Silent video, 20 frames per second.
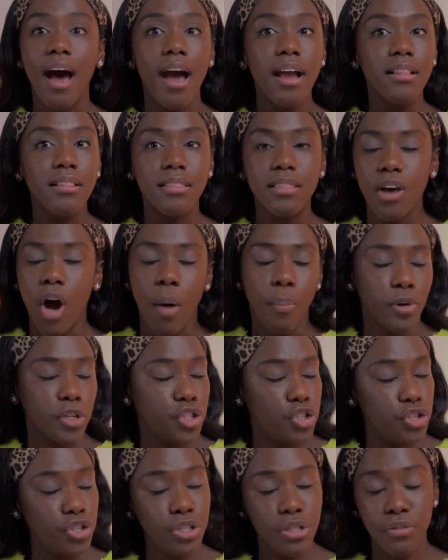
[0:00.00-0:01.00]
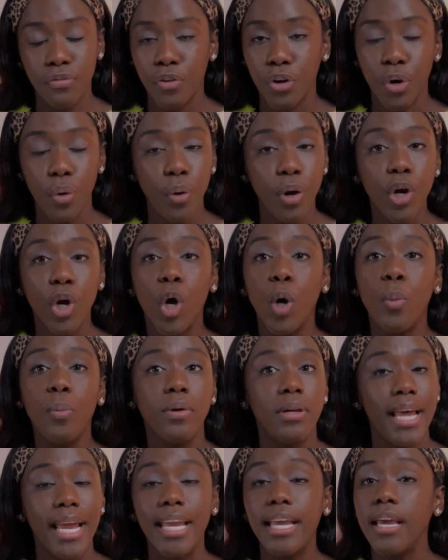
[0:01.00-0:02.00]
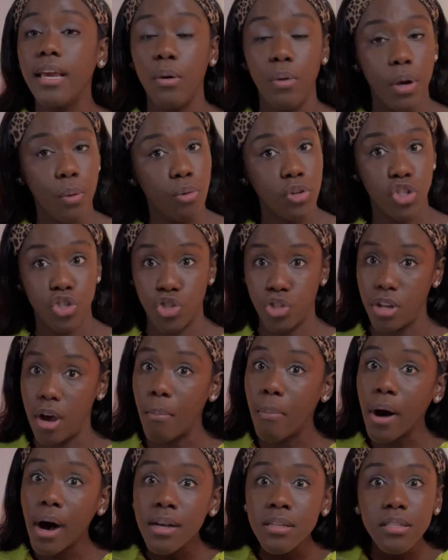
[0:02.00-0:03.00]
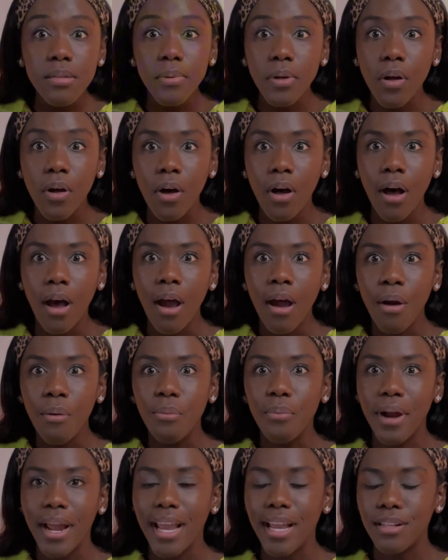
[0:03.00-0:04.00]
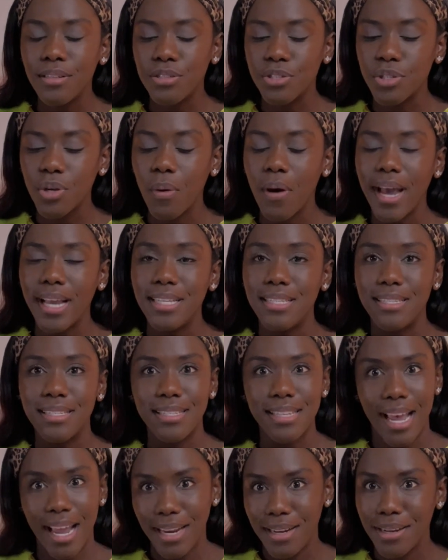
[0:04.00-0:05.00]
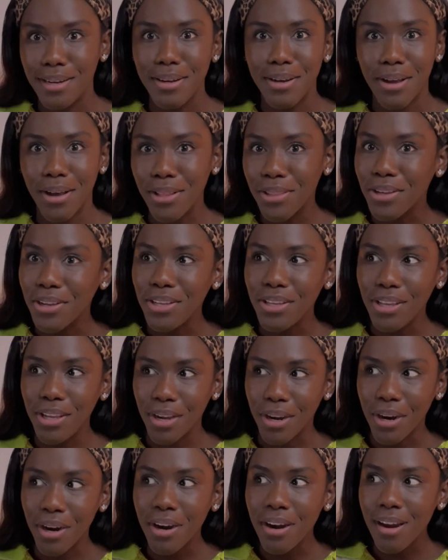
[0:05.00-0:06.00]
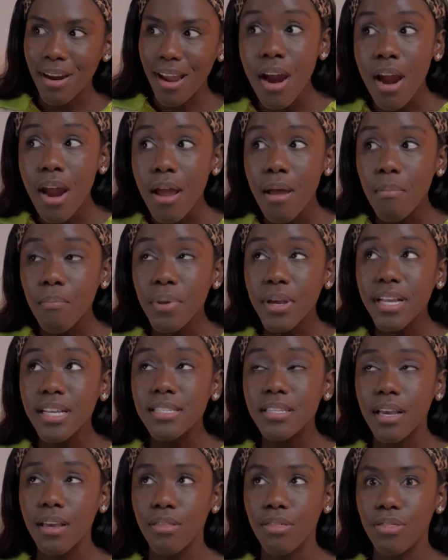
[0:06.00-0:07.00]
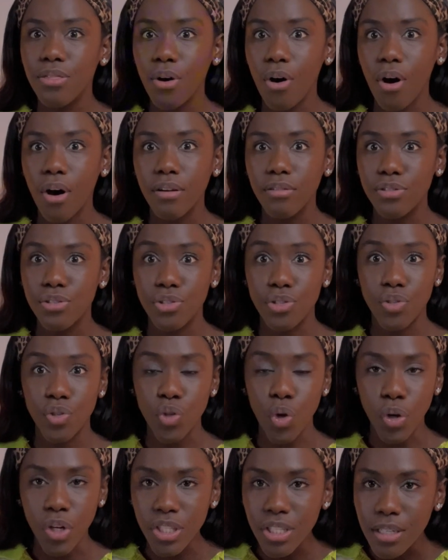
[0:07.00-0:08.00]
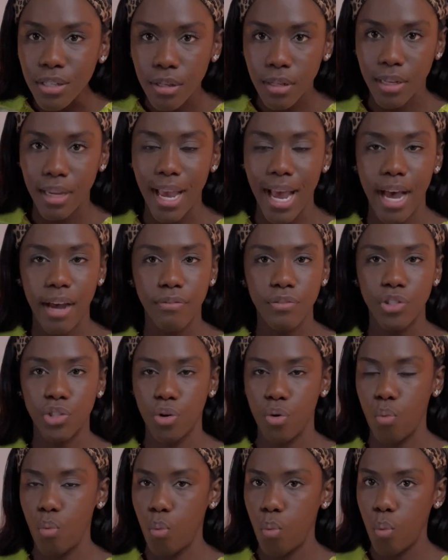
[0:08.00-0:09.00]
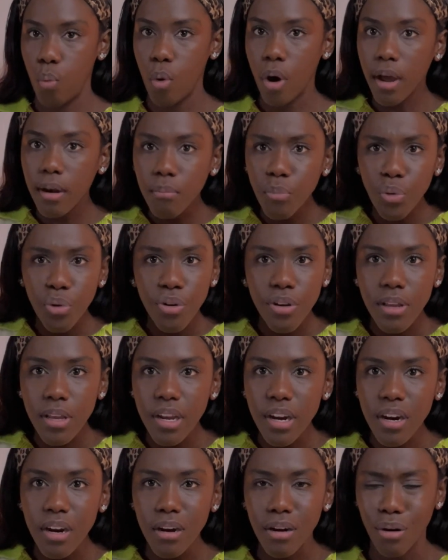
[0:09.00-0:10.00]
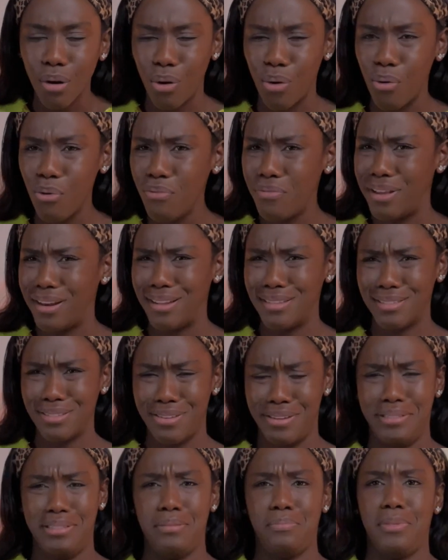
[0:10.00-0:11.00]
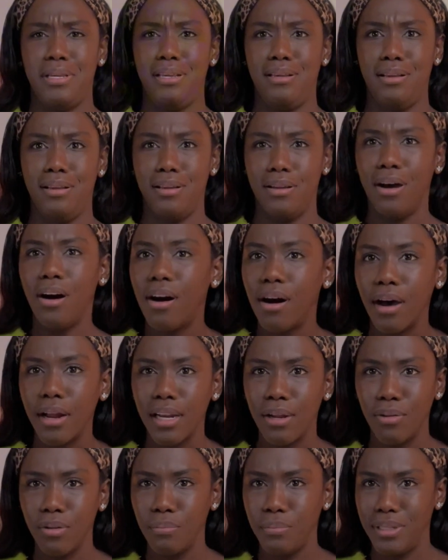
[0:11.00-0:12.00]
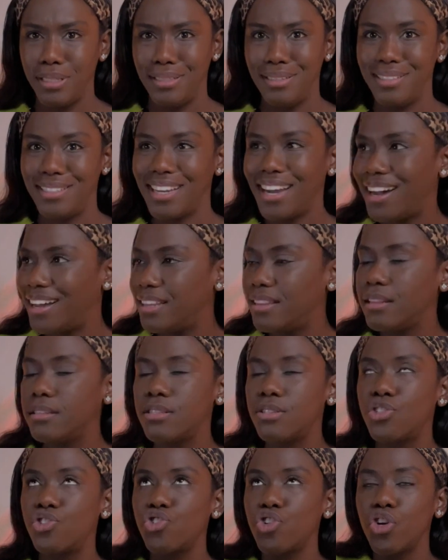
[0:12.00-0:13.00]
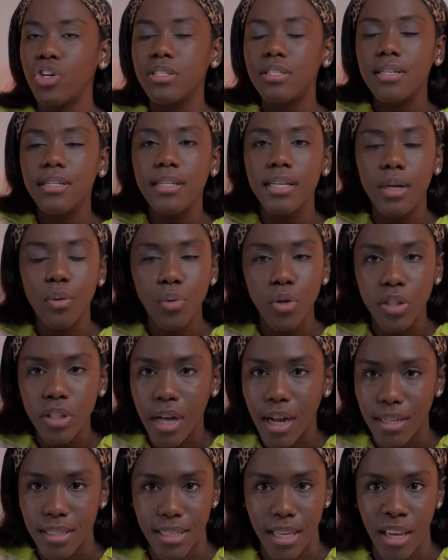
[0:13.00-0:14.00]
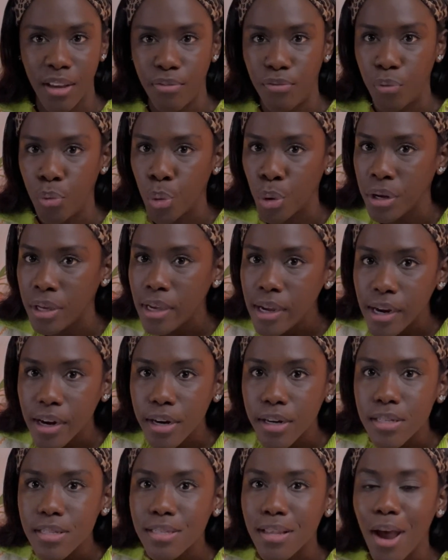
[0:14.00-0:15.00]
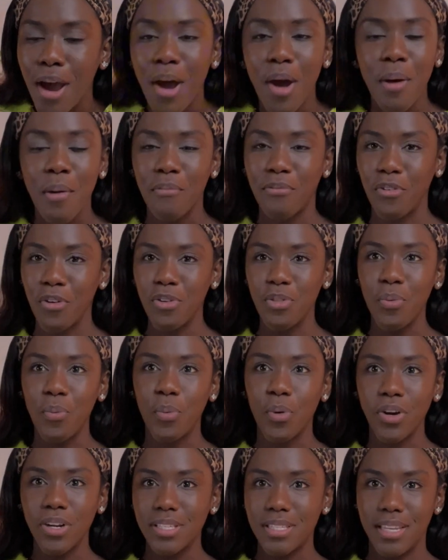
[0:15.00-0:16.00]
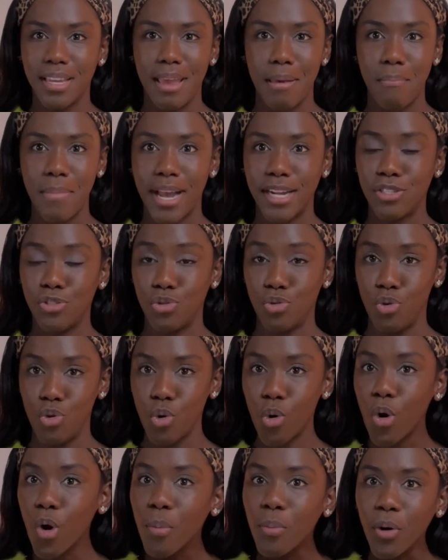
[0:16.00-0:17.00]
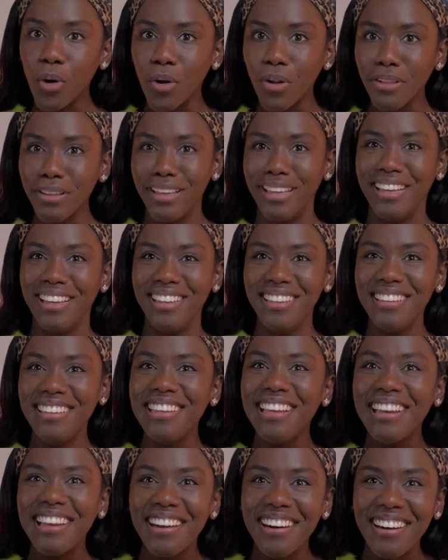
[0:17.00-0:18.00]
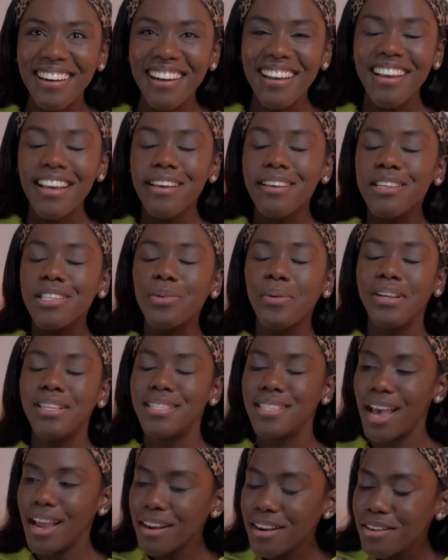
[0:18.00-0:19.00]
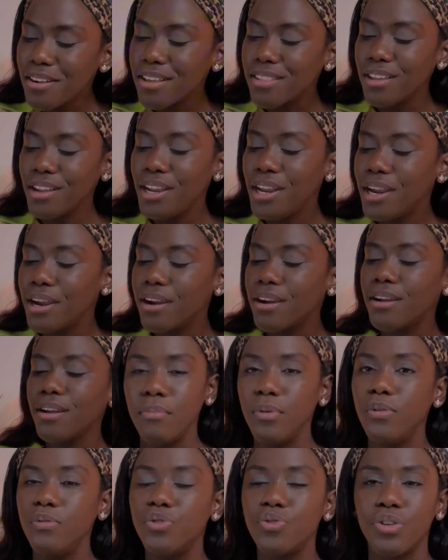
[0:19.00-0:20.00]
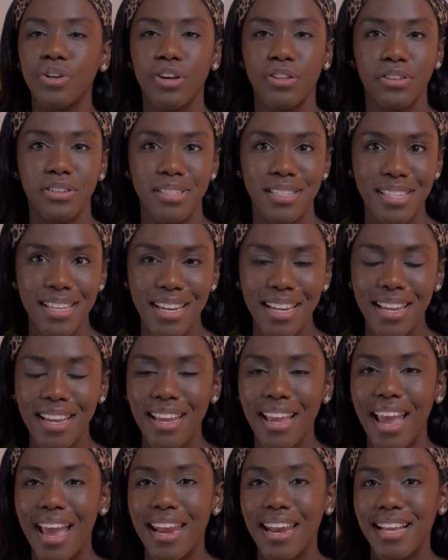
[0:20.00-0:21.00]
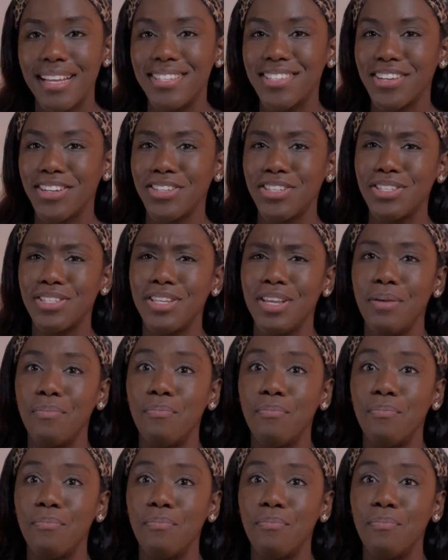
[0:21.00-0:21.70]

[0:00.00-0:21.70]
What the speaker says: The opportunity for going home, like it was just not possible, right? So I signed another year, because I thought certainly after one more year, COVID is going to be gone. It will be done. Certainly, it will not take 4 years for the world to get back to normal, you know? So I signed another year, I moved to another city, and I started to see